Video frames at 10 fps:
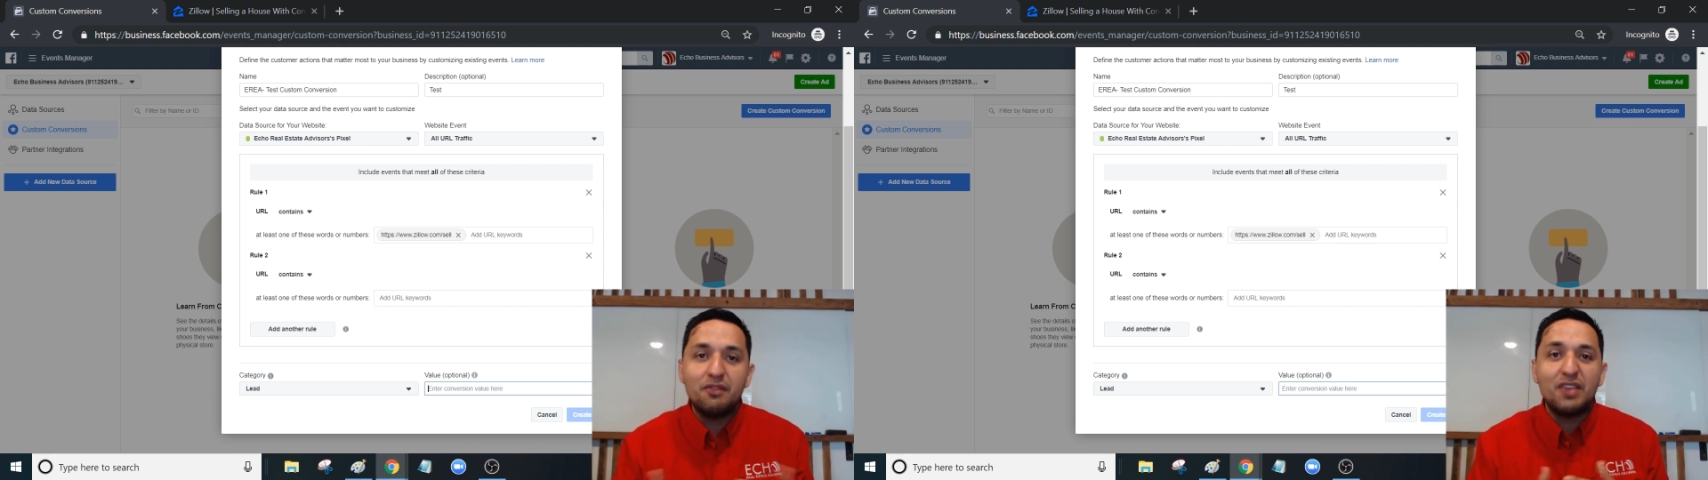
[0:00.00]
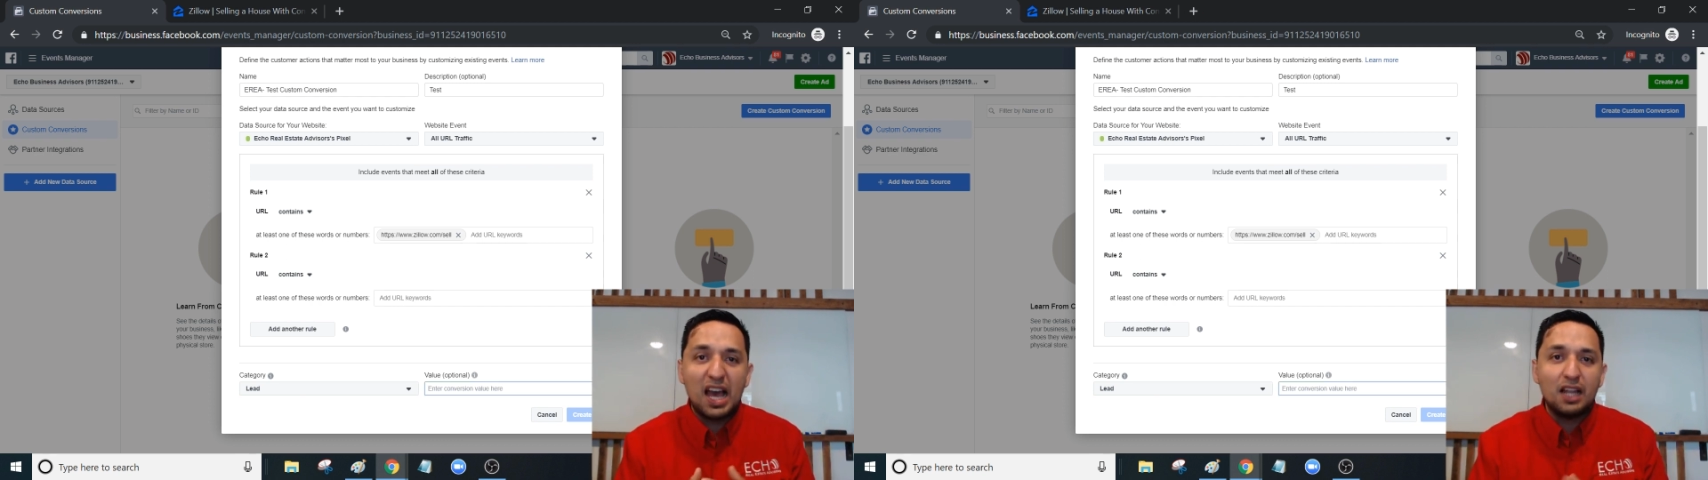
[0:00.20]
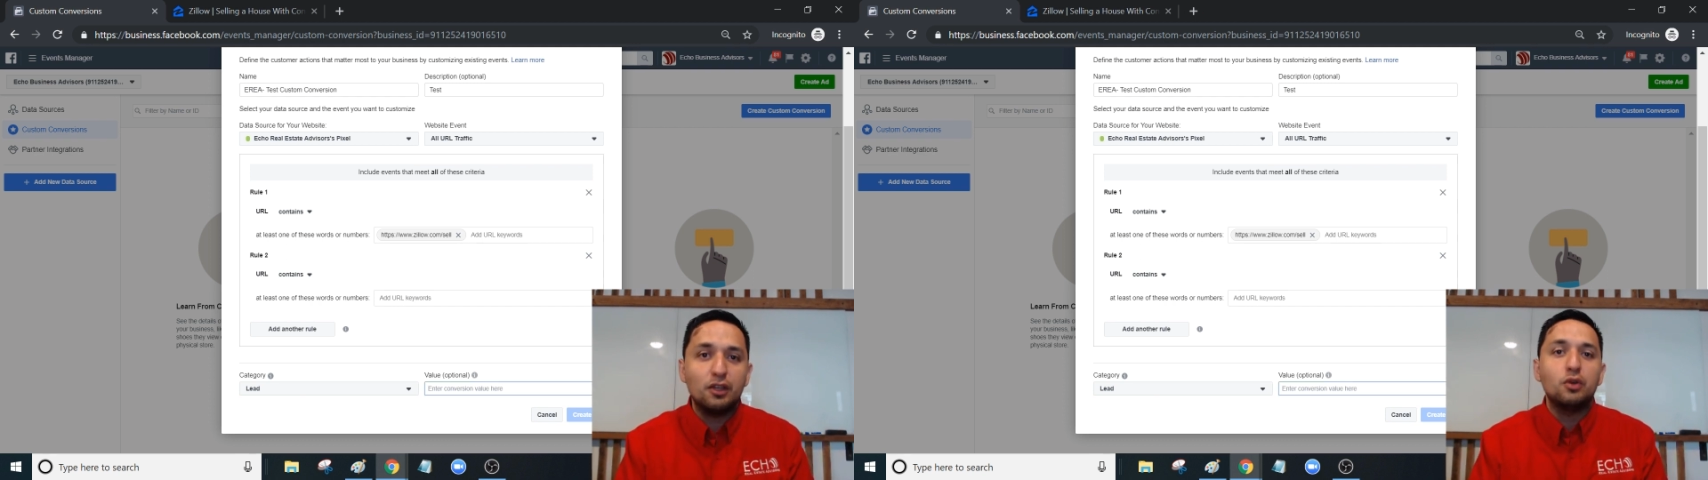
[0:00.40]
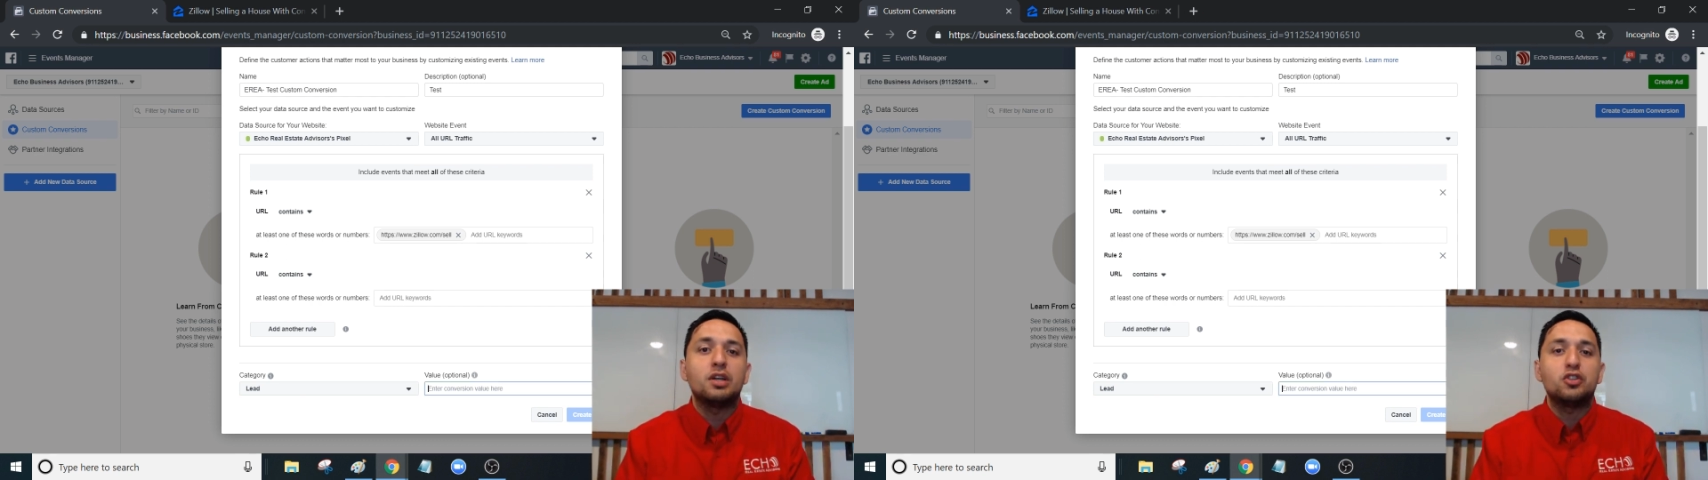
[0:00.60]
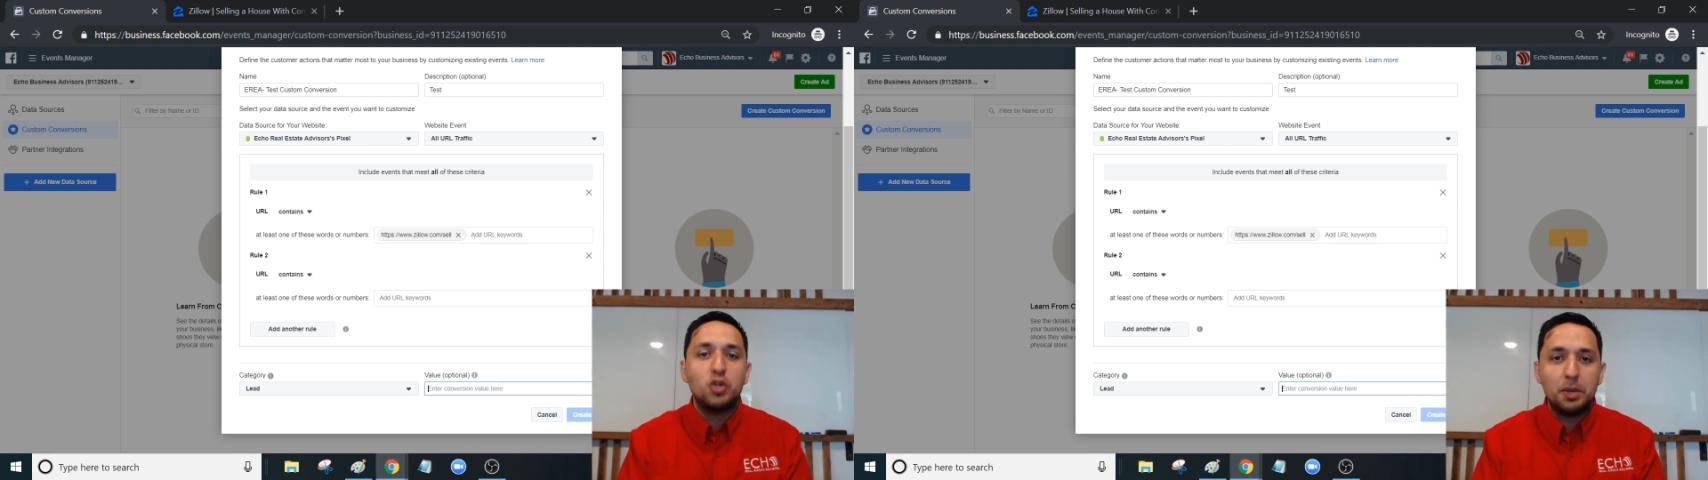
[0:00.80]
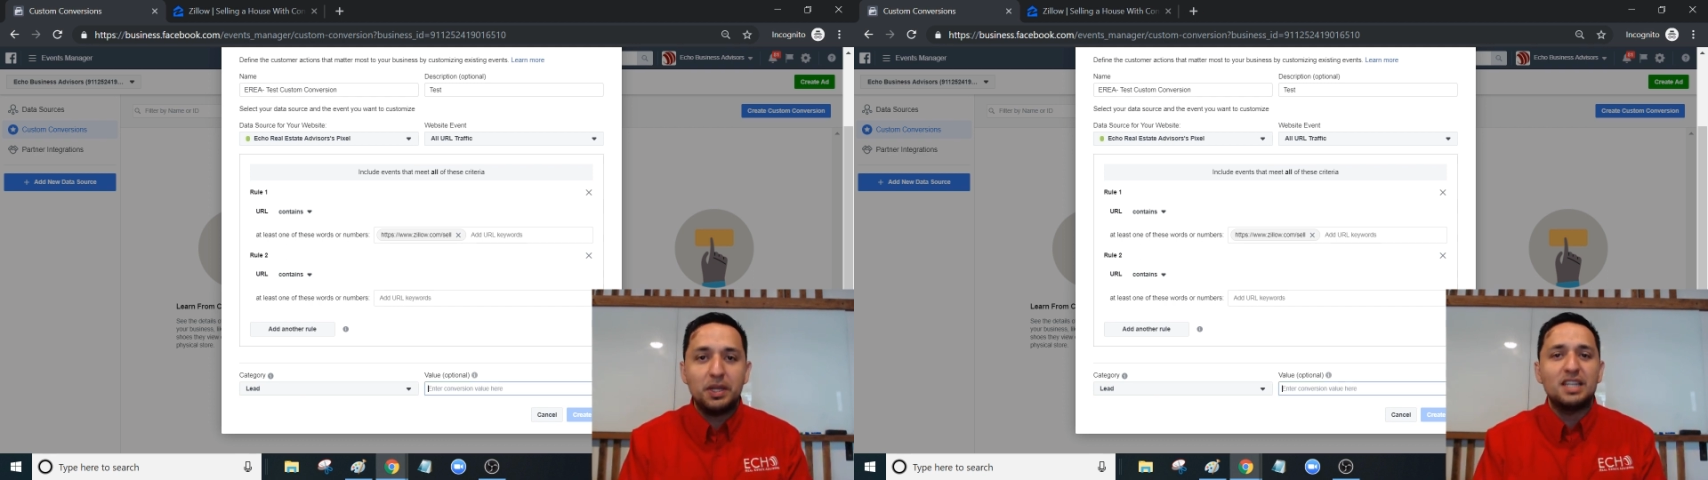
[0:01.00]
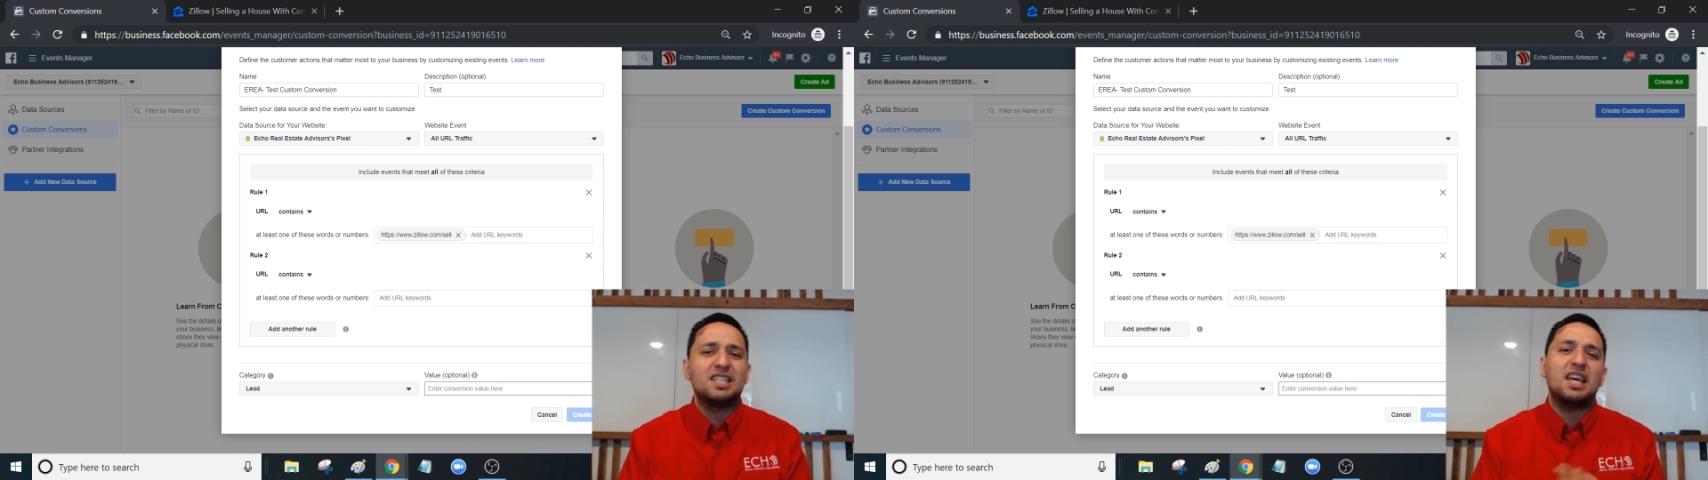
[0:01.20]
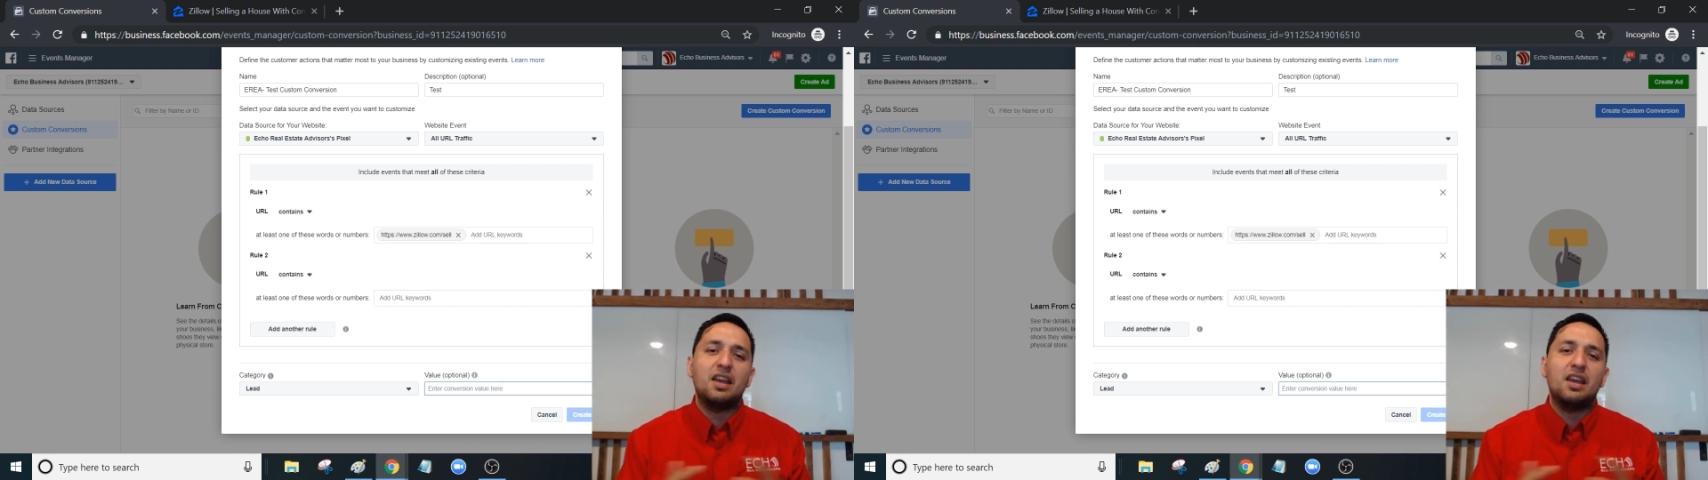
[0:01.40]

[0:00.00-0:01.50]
value attributed to